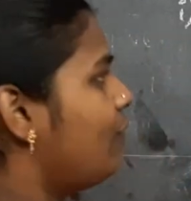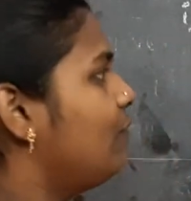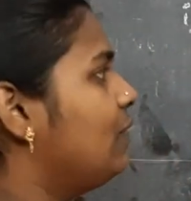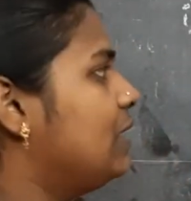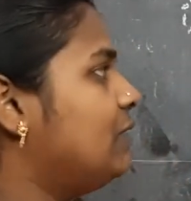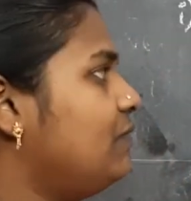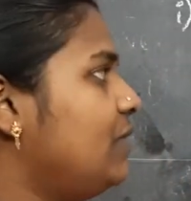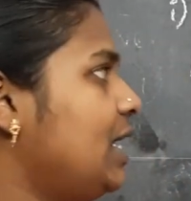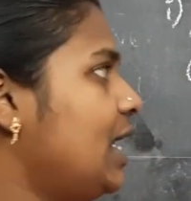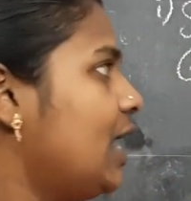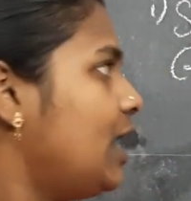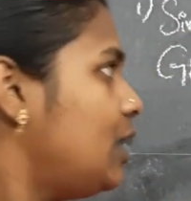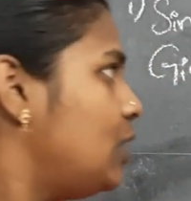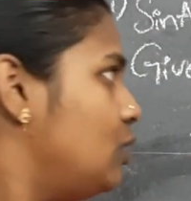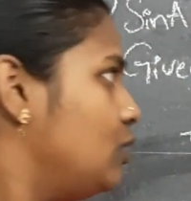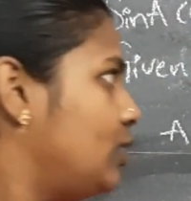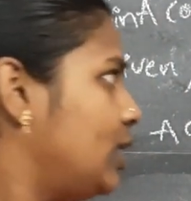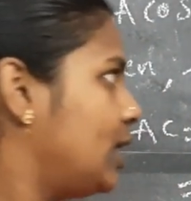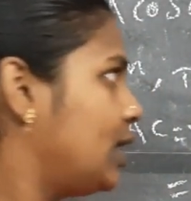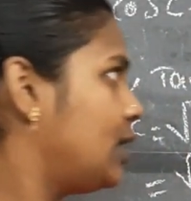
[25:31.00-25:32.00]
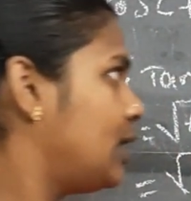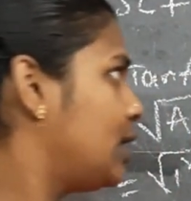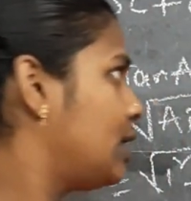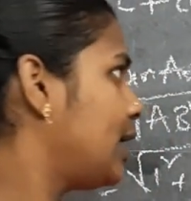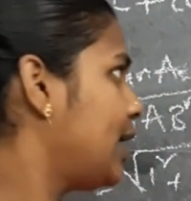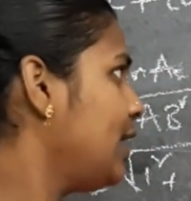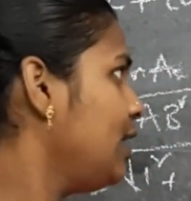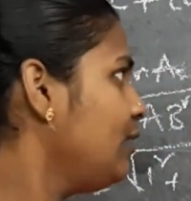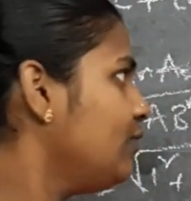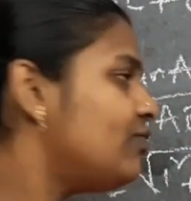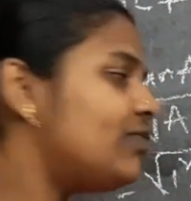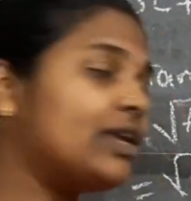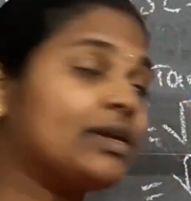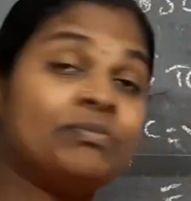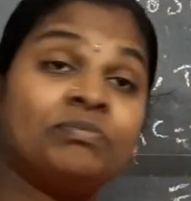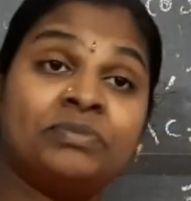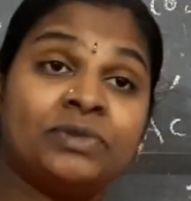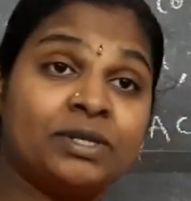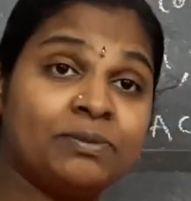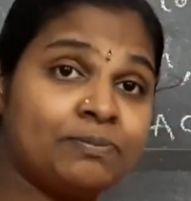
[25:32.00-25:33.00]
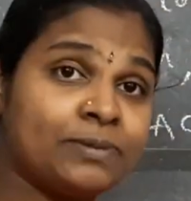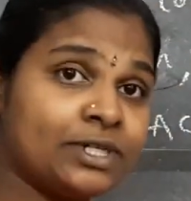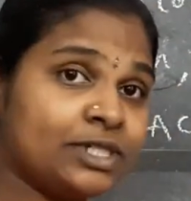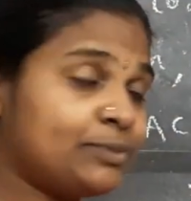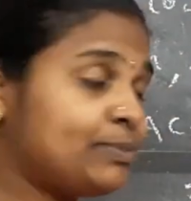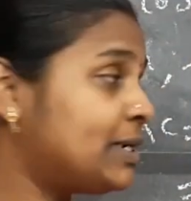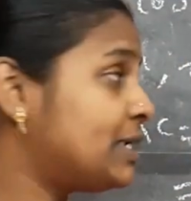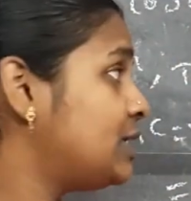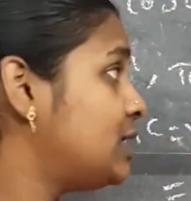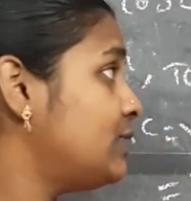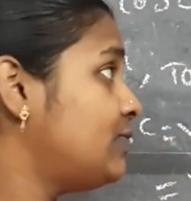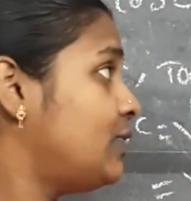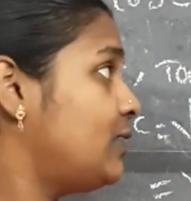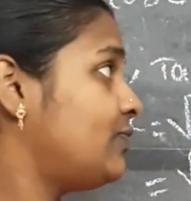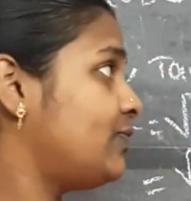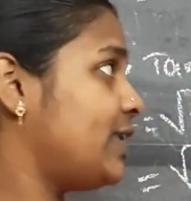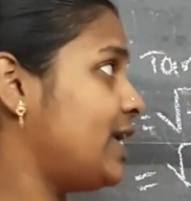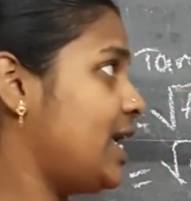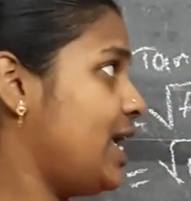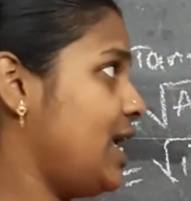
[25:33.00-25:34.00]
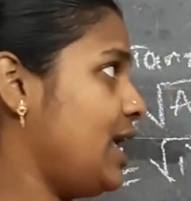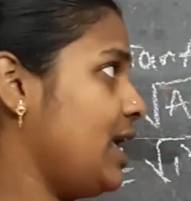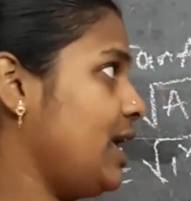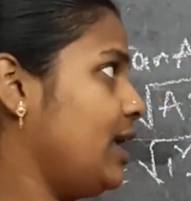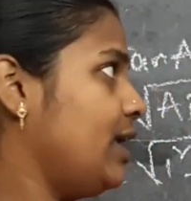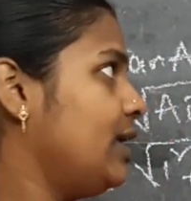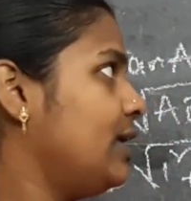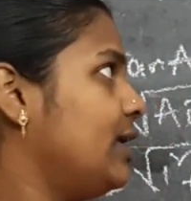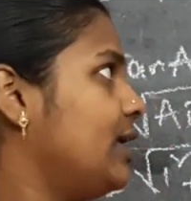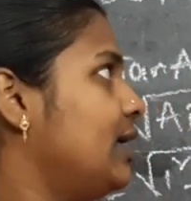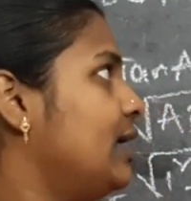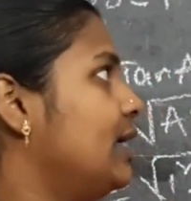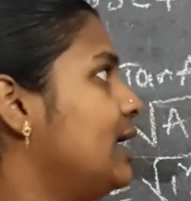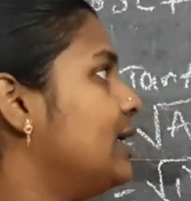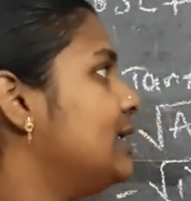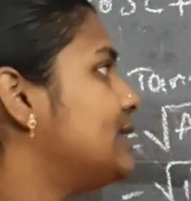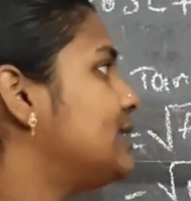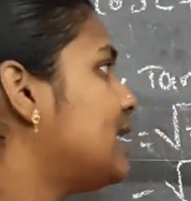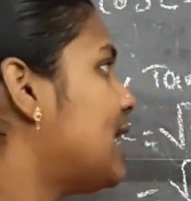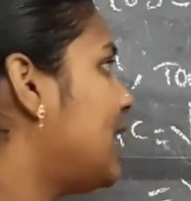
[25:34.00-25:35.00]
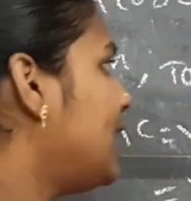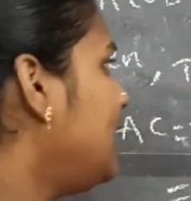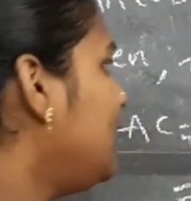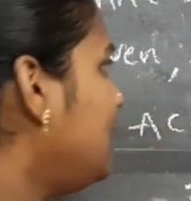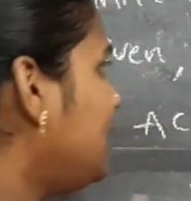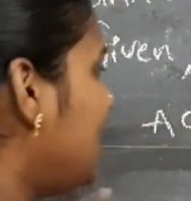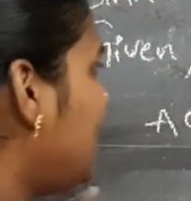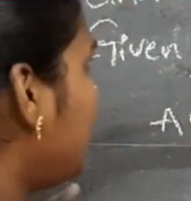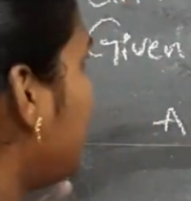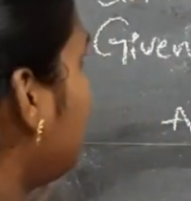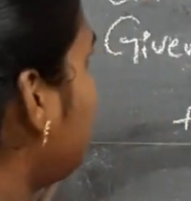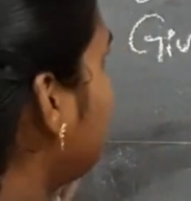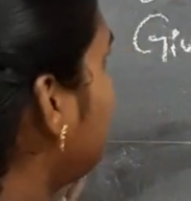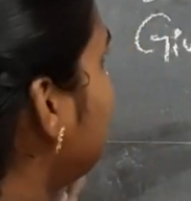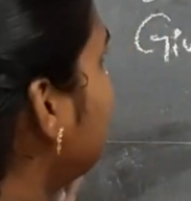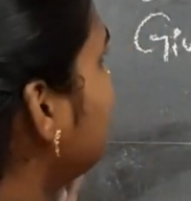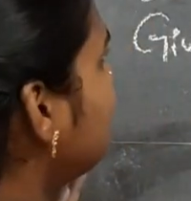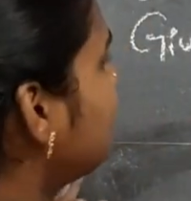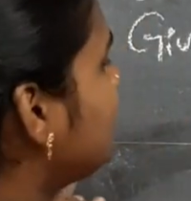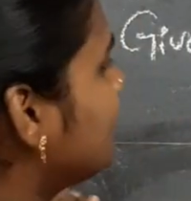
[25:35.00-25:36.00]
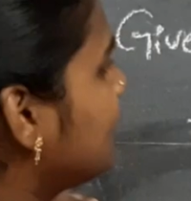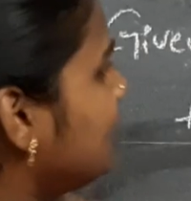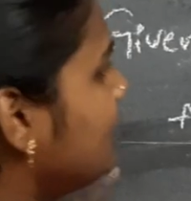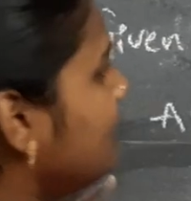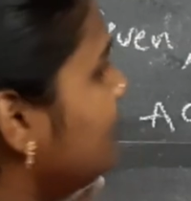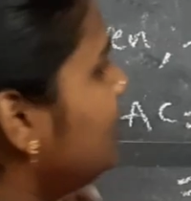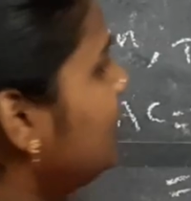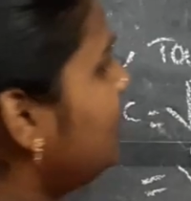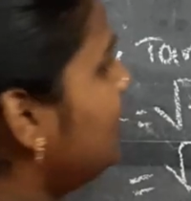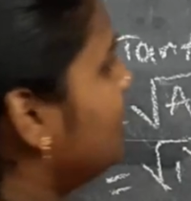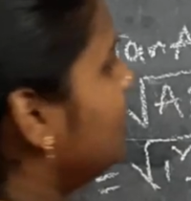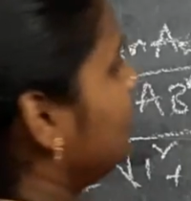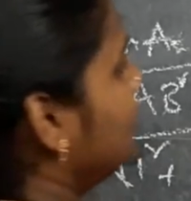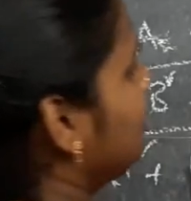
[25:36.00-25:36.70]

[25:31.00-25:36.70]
when we are looking from the perspective of A, sine A is nothing but,